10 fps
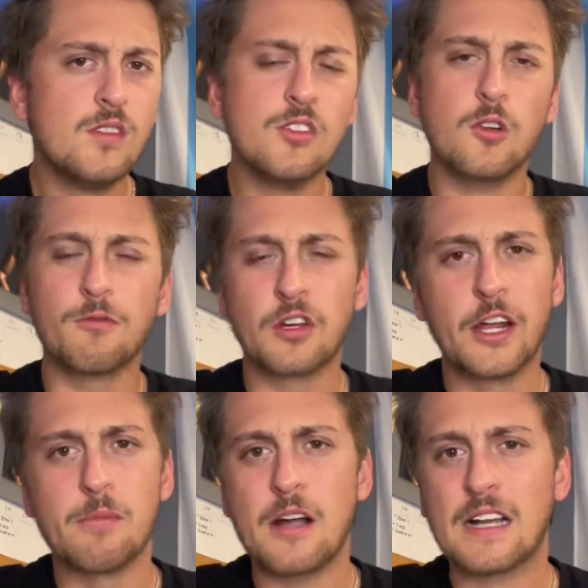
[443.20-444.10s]
Don't forget
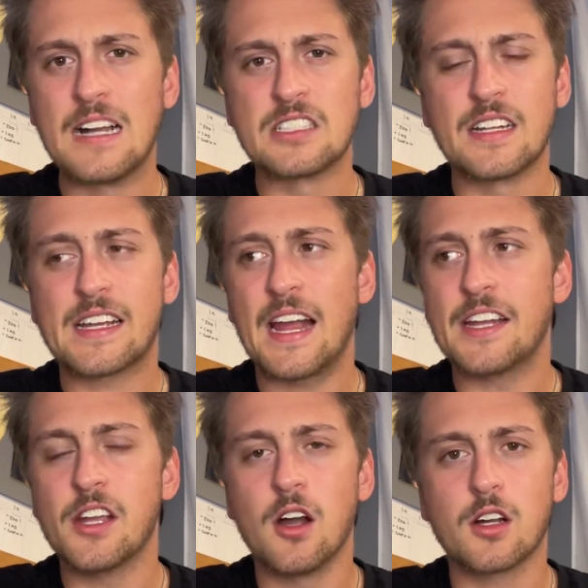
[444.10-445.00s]
about guys like Kenny
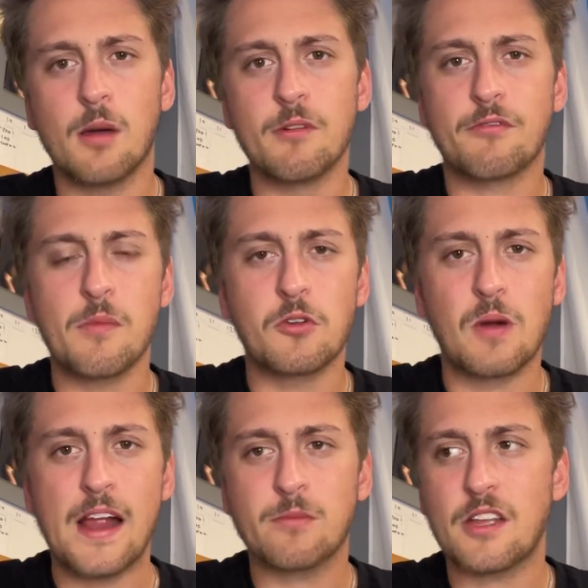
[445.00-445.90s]
Young coming from the
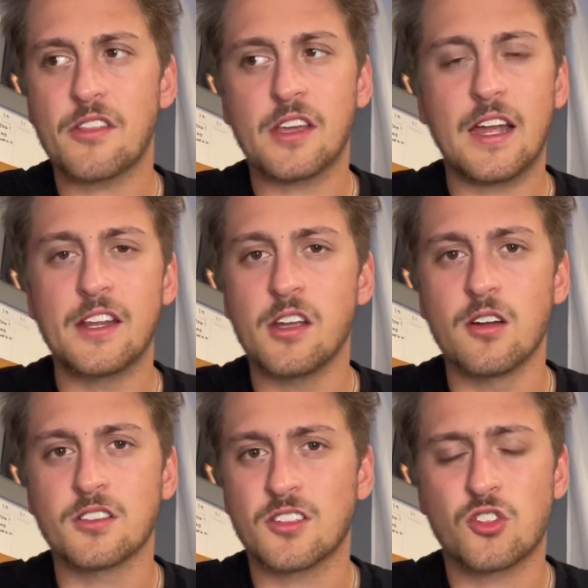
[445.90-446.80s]
Rams. I think Kenny
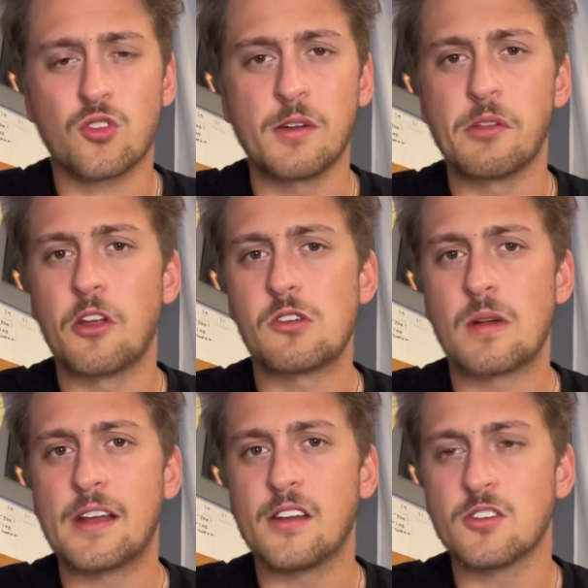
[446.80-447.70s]
Young's extremely
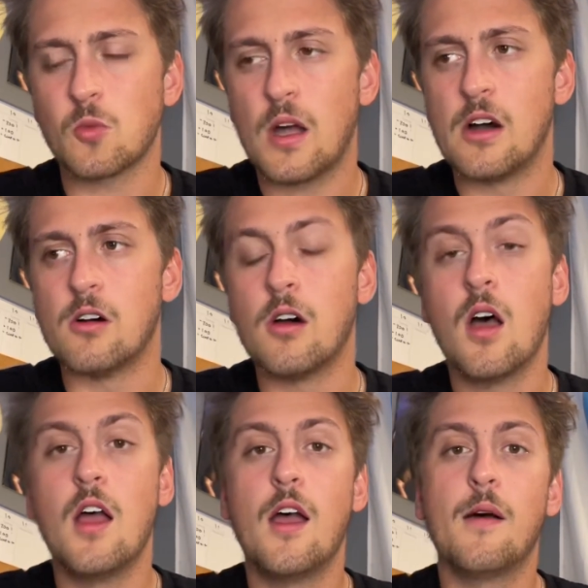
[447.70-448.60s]
underrated as well.
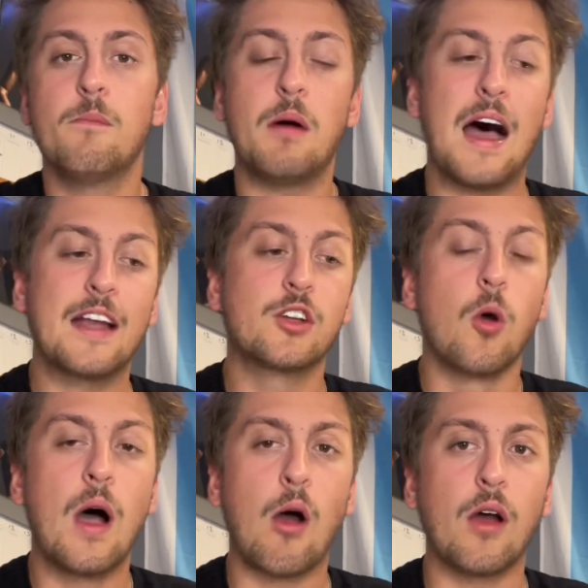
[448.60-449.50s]
But I'd
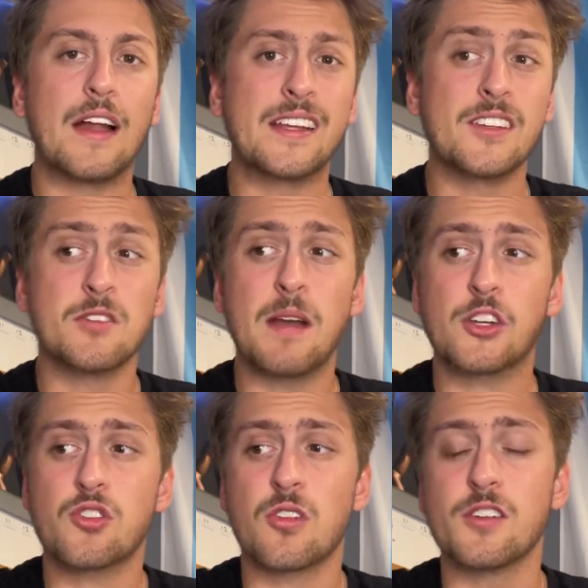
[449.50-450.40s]
go out, I'd get some
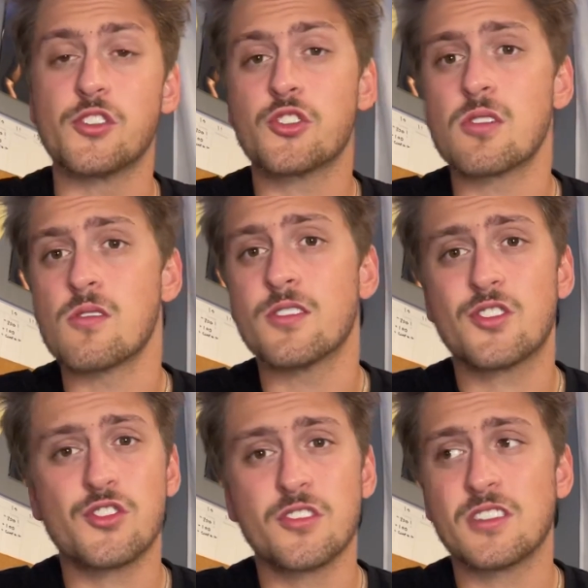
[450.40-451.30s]
extra insurance
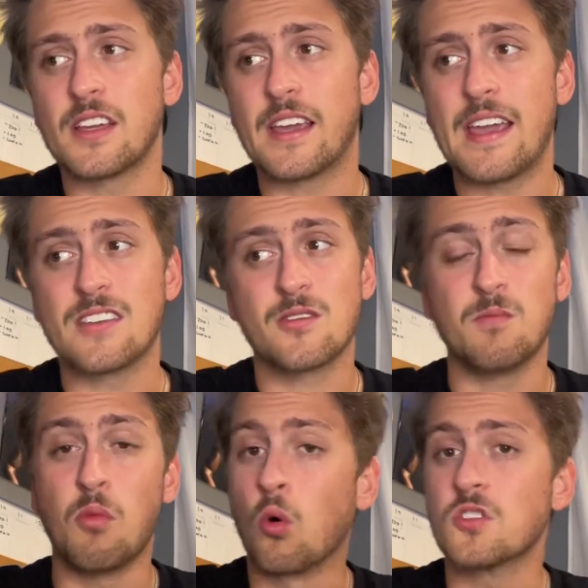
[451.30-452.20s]
just in case
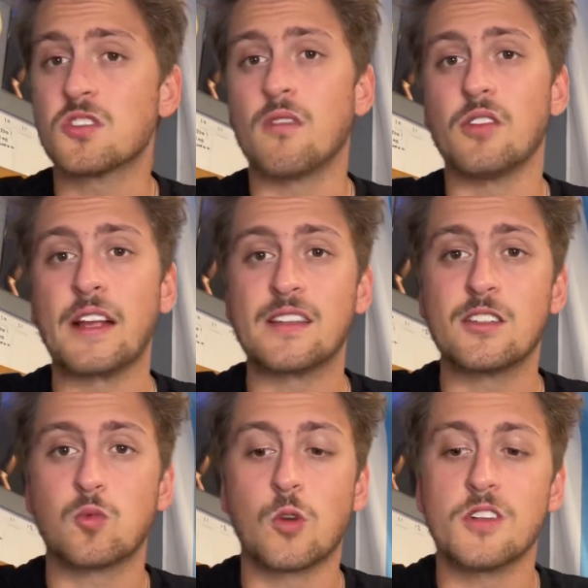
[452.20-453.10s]
more stuff like
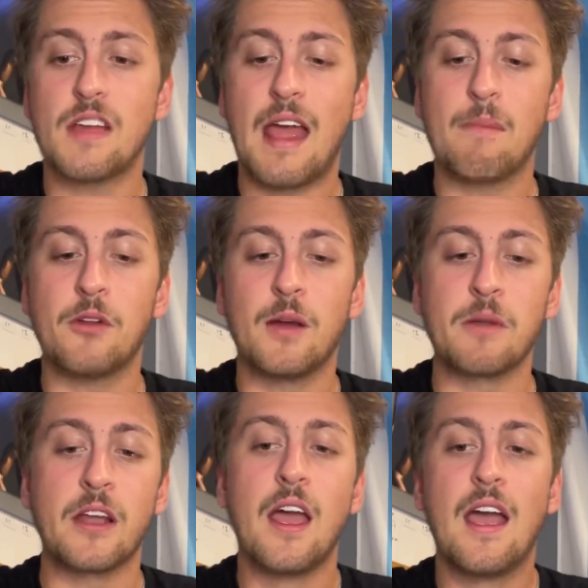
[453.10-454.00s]
this were to happen. I
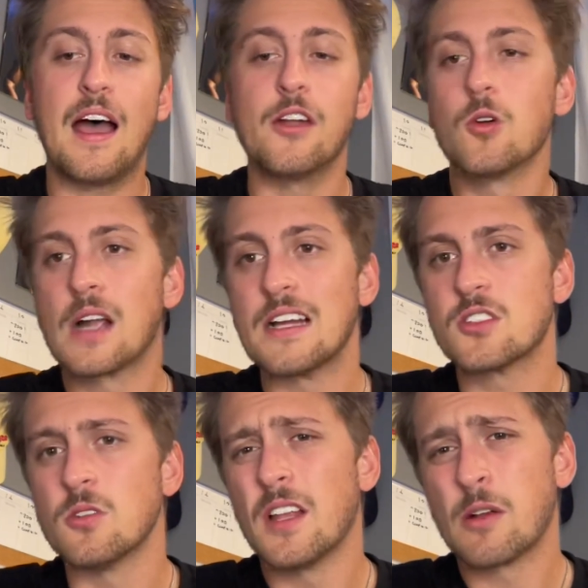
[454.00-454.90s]
mean, I know guys
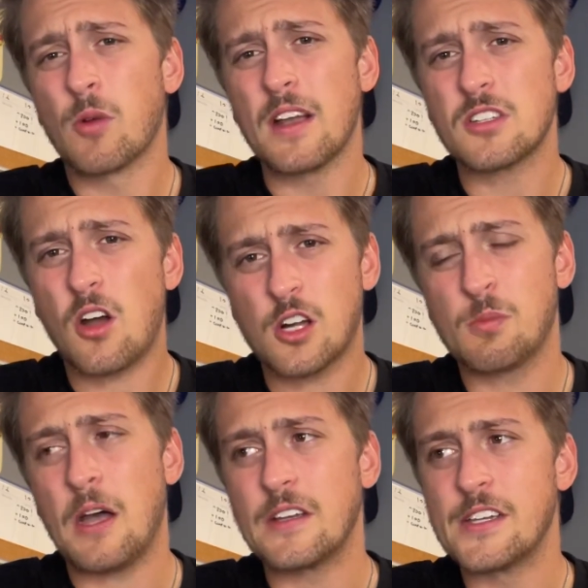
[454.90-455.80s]
don't like when I talk
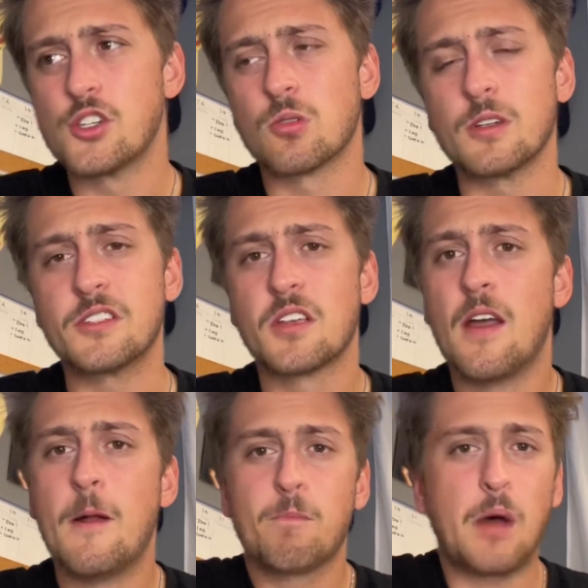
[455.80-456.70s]
about injuries,
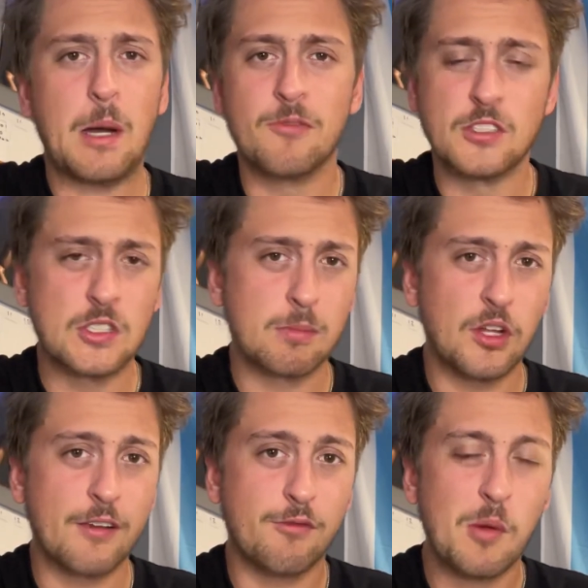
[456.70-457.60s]
but obviously
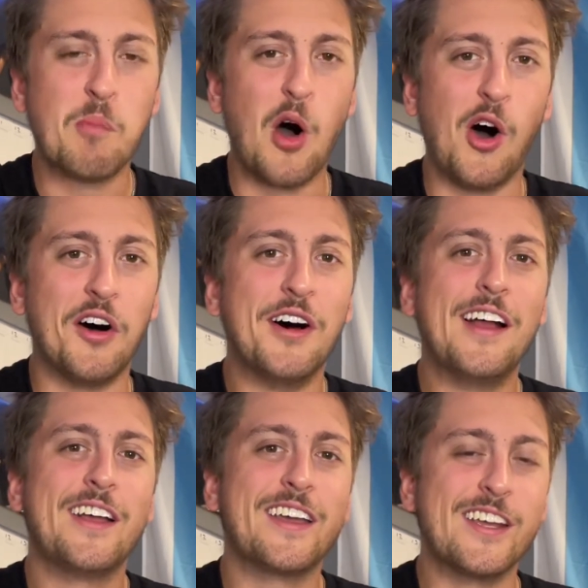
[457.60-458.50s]
playing football,
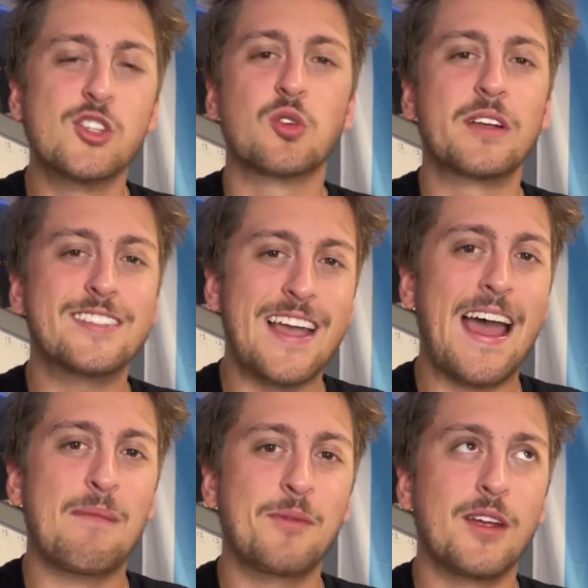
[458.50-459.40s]
injuries
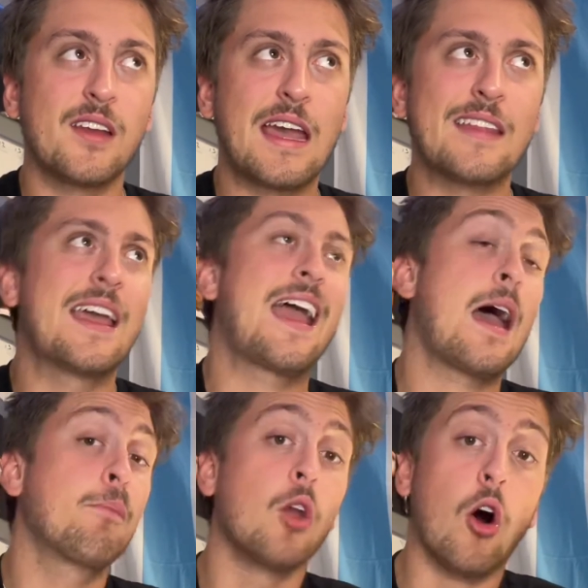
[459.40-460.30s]
happen, and they
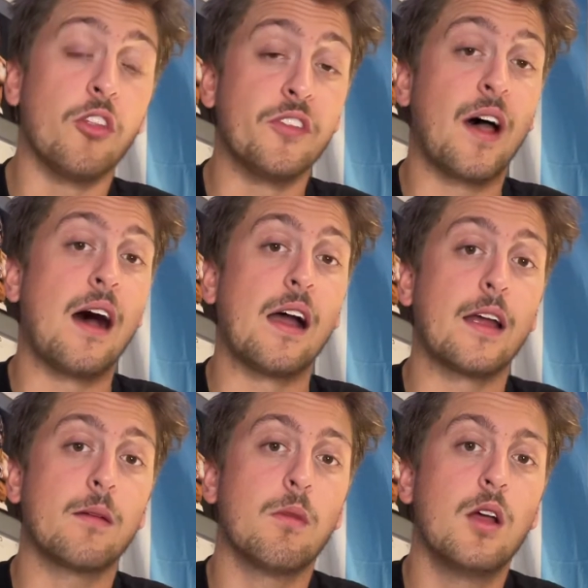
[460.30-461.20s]
happen all the
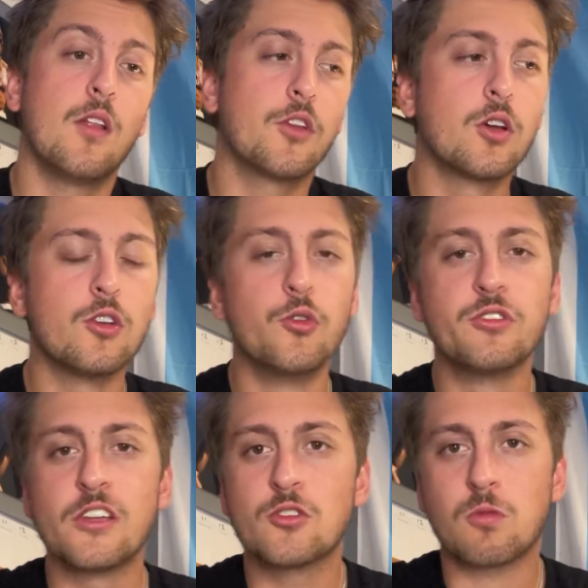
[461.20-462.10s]
time. The good news
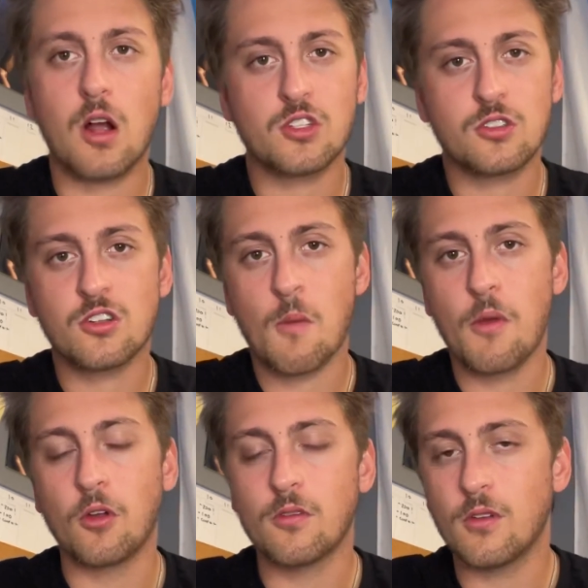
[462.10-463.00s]
is rosters are
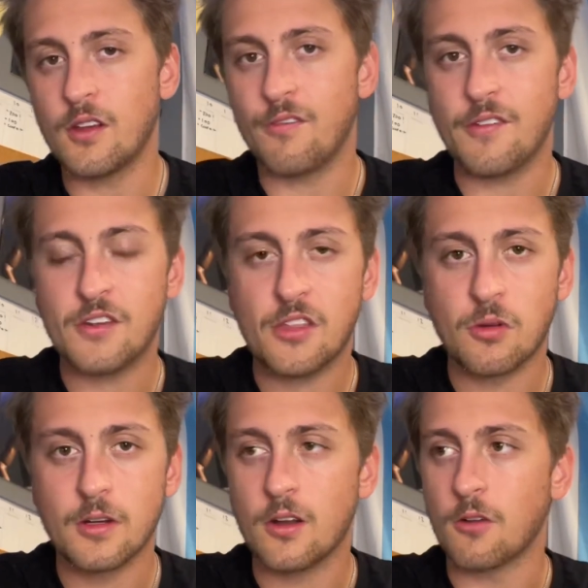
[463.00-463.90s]
built in
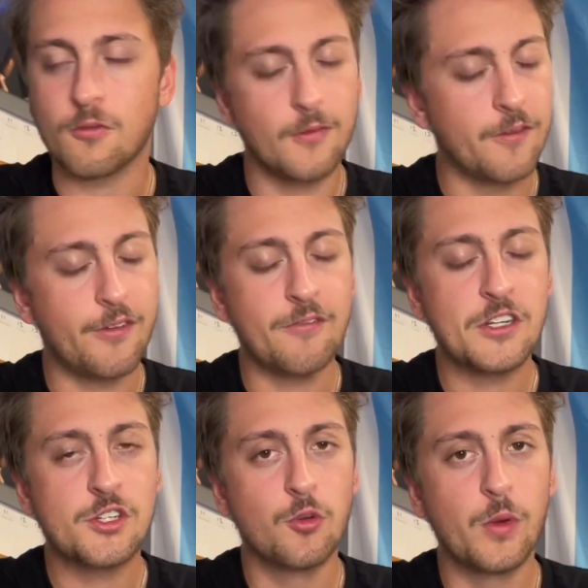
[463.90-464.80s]

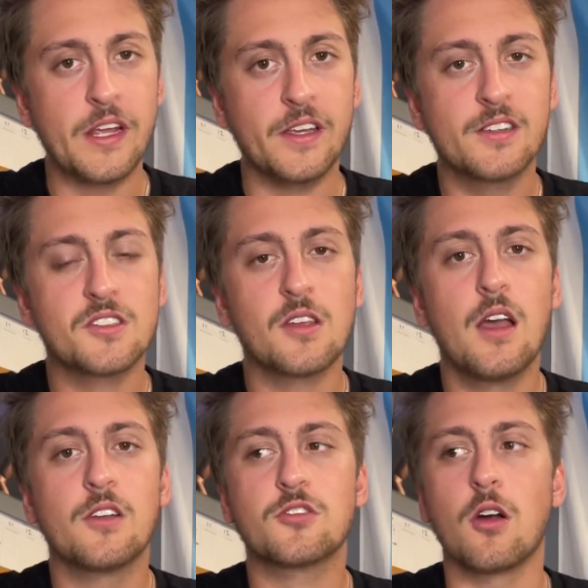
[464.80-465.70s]
52 weeks,
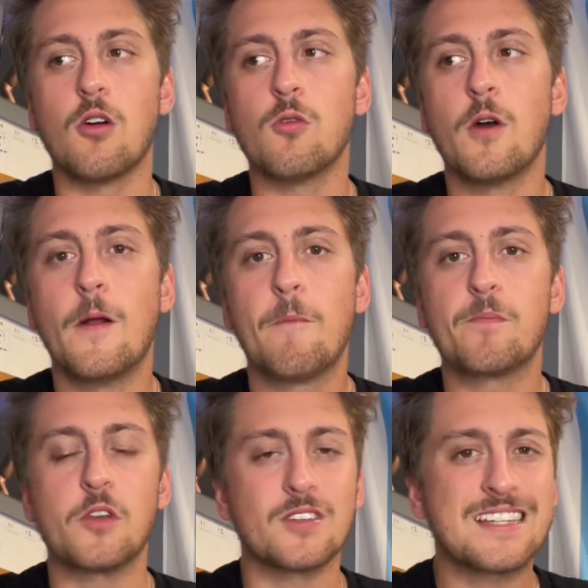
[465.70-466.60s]
so
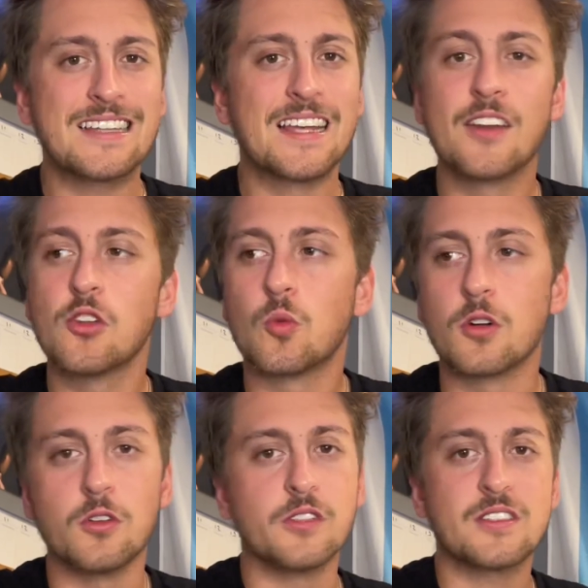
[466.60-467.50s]
it's not the end of the world.